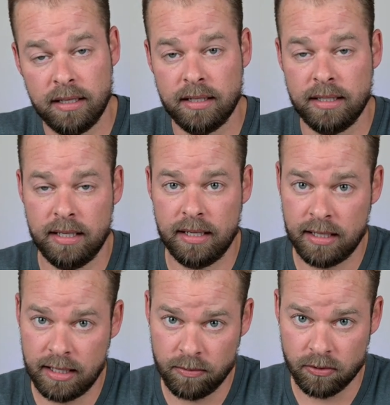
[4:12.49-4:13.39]
it
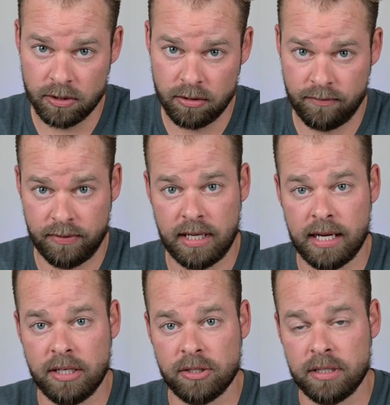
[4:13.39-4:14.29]
enables
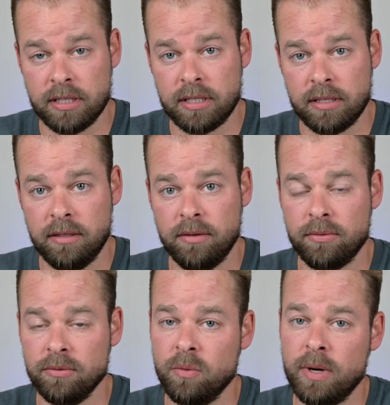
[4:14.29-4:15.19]
notifications
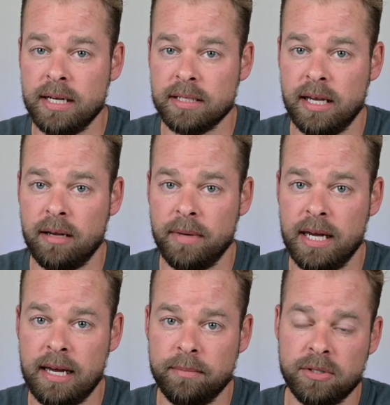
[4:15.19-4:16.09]
through the WyzeCam
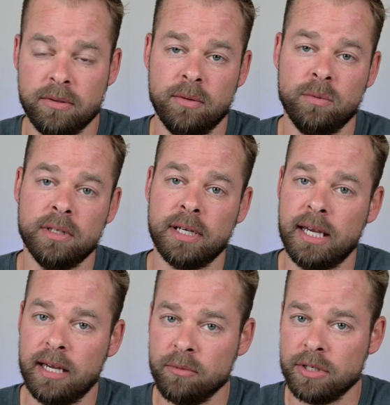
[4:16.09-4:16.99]
app so that when the
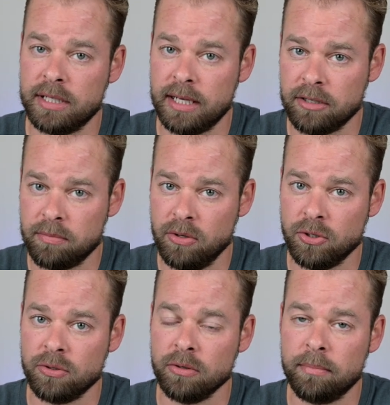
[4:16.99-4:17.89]
camera detects
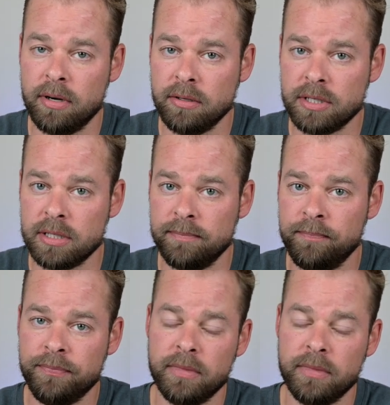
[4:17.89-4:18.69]
motion or person,